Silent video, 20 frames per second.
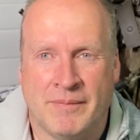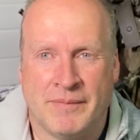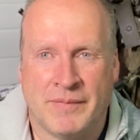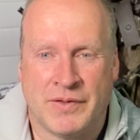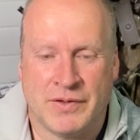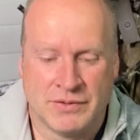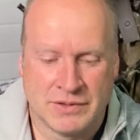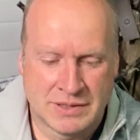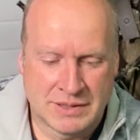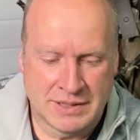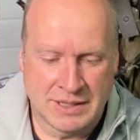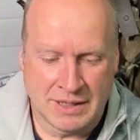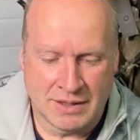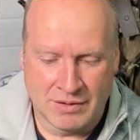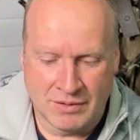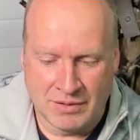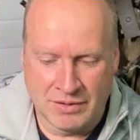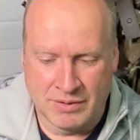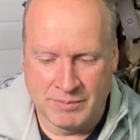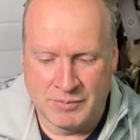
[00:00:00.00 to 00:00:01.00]
Those tick
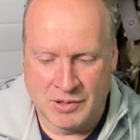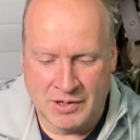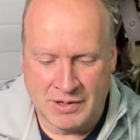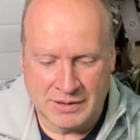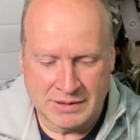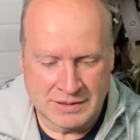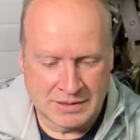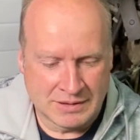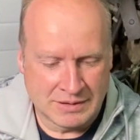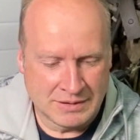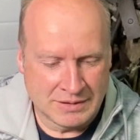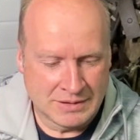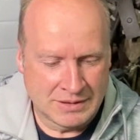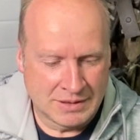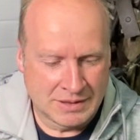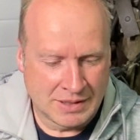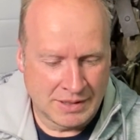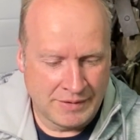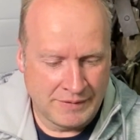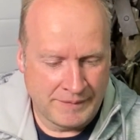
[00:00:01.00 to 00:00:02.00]
all the
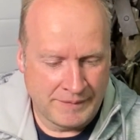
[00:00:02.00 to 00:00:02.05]
boxes.